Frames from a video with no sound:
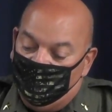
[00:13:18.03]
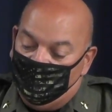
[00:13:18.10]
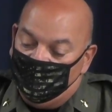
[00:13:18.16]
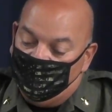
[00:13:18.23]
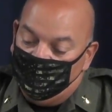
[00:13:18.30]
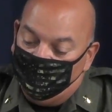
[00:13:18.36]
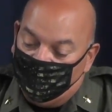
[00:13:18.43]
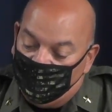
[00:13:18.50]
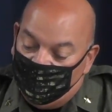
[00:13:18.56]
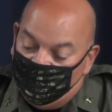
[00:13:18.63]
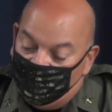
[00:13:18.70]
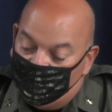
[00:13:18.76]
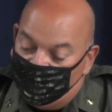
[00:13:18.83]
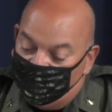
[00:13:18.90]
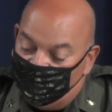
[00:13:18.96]
um, in
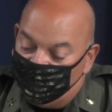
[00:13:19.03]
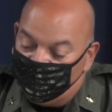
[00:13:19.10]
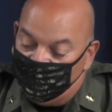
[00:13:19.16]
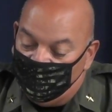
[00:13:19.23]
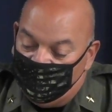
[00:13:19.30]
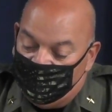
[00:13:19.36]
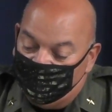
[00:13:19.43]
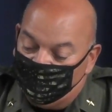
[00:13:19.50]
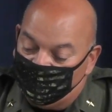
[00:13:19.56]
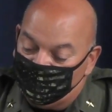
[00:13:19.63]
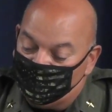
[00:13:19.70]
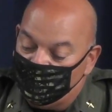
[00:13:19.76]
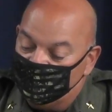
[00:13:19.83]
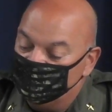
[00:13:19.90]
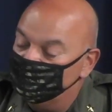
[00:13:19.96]
the position and have the
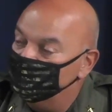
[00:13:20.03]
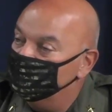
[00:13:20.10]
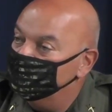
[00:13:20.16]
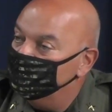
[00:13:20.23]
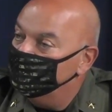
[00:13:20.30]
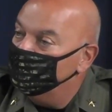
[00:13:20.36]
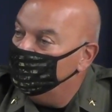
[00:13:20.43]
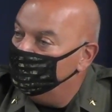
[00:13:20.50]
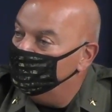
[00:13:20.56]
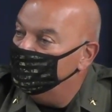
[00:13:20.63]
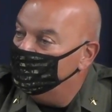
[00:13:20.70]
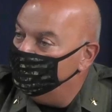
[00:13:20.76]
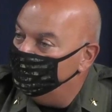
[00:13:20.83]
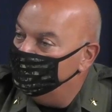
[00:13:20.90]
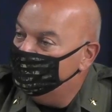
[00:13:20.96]
structure
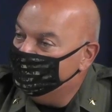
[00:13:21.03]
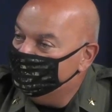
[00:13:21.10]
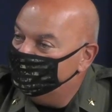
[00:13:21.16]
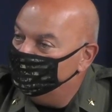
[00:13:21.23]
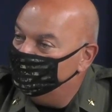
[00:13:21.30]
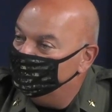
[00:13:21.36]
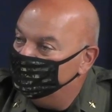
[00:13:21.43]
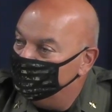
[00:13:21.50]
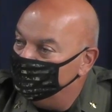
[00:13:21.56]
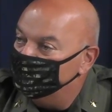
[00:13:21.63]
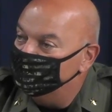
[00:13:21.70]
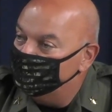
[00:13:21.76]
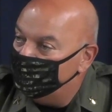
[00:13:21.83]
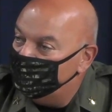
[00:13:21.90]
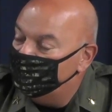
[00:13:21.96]
already in place in which to
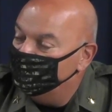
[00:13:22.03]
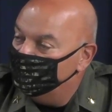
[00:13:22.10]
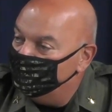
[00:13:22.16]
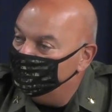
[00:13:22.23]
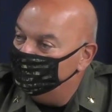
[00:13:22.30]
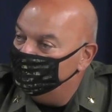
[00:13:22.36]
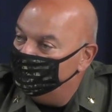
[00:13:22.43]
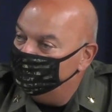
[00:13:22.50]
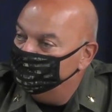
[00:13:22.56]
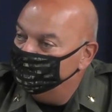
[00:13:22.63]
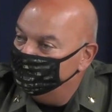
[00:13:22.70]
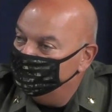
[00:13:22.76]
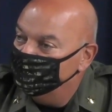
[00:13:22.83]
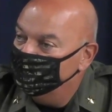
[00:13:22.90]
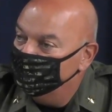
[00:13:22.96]
respond to uh,
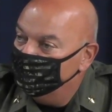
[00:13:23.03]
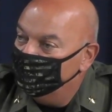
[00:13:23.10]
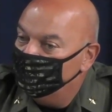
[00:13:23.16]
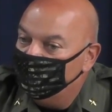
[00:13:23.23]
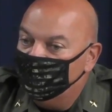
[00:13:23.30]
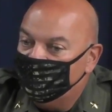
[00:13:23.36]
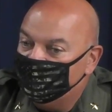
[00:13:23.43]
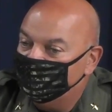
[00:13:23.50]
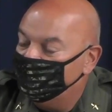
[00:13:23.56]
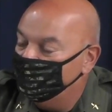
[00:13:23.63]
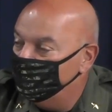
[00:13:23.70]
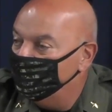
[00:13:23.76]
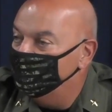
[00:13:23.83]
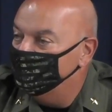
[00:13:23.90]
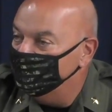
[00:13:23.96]
to that
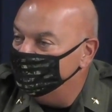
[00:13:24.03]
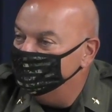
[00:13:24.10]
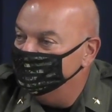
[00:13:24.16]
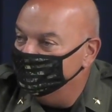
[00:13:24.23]
type of policing.